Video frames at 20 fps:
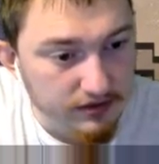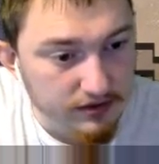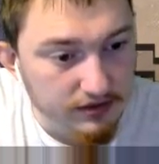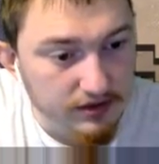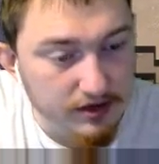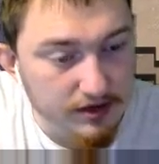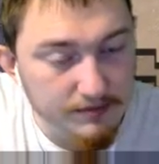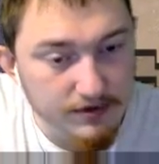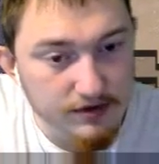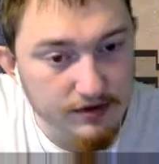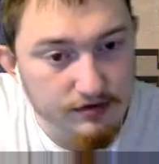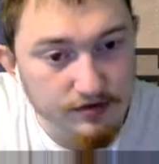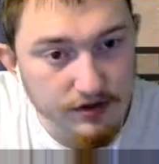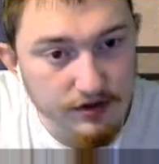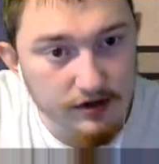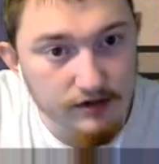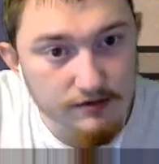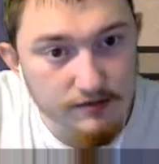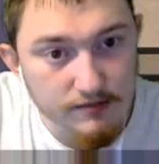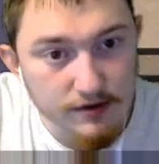I mean, the
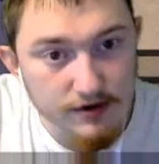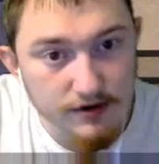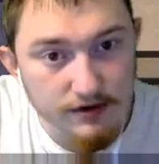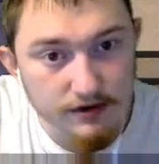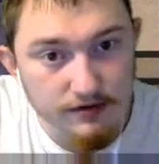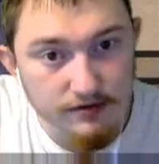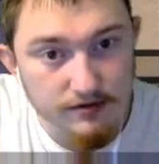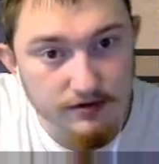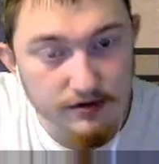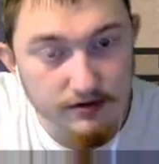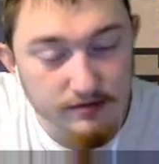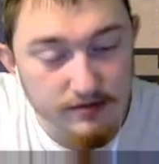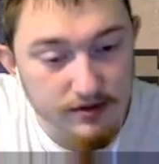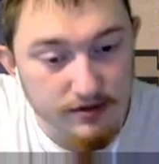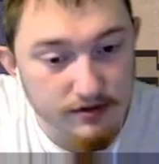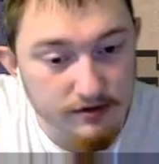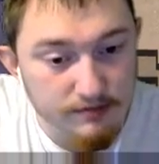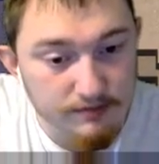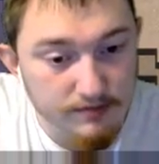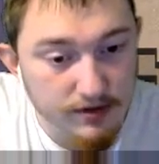trickiest part here is going to be
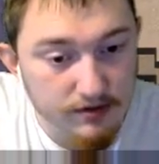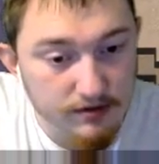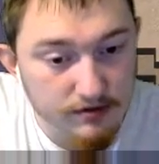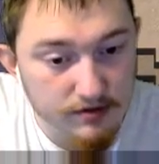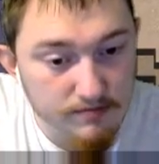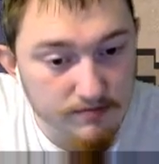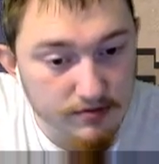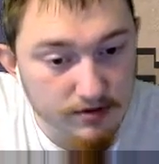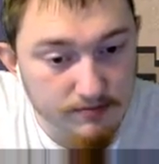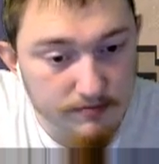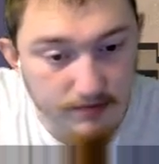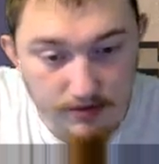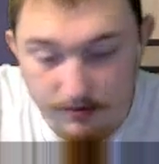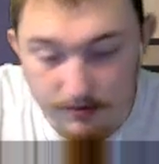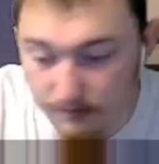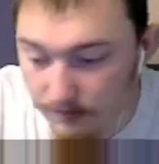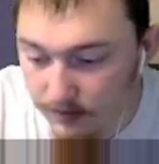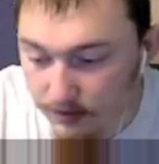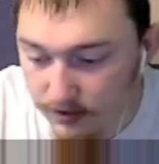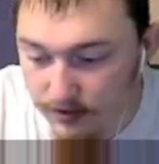this big creeper,
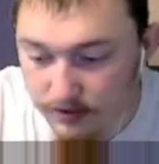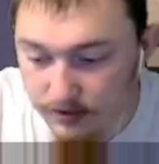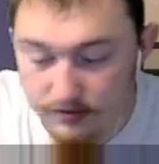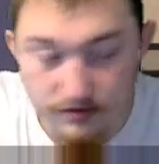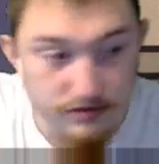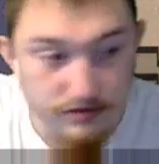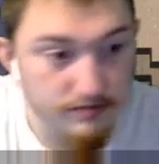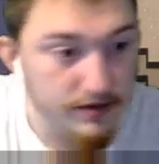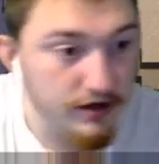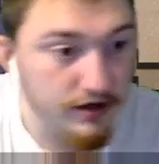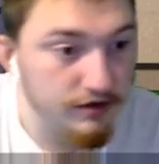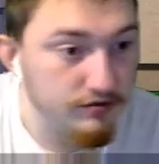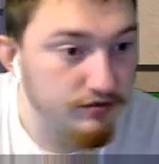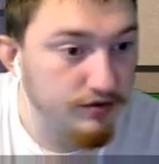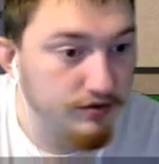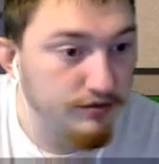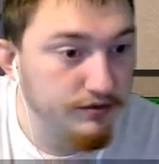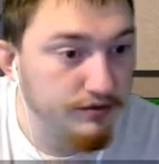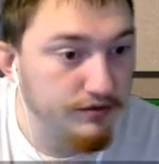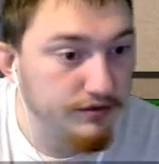but we can just make a
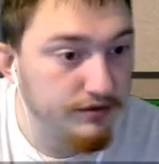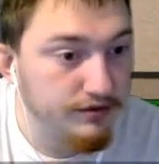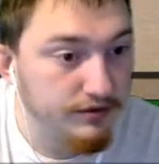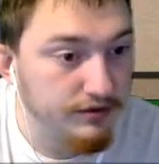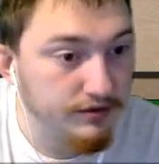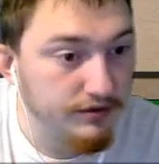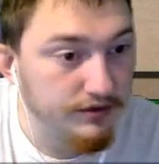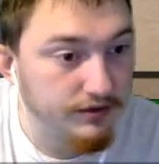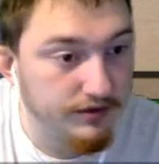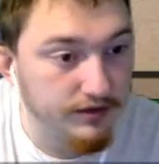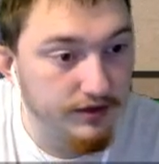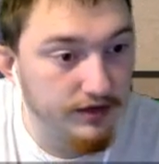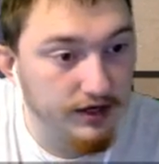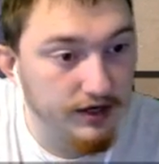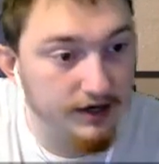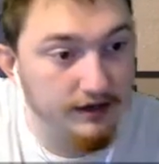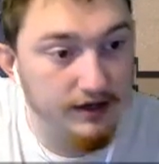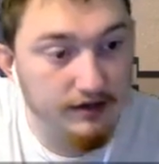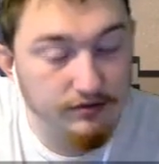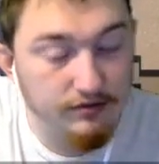drone,
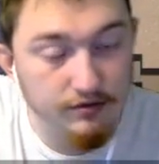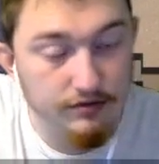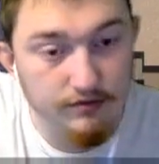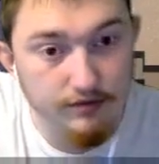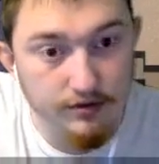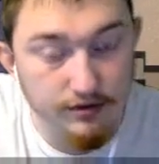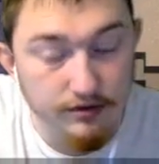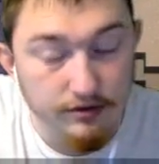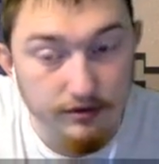and that's over.